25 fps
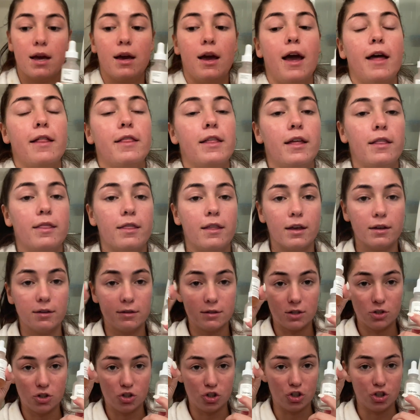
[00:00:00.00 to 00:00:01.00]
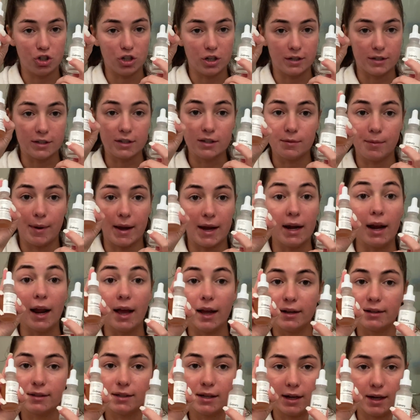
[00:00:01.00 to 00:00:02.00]
and then this is just my
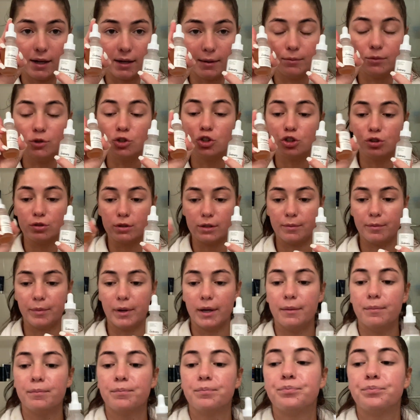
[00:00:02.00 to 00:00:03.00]
nighttime treatment.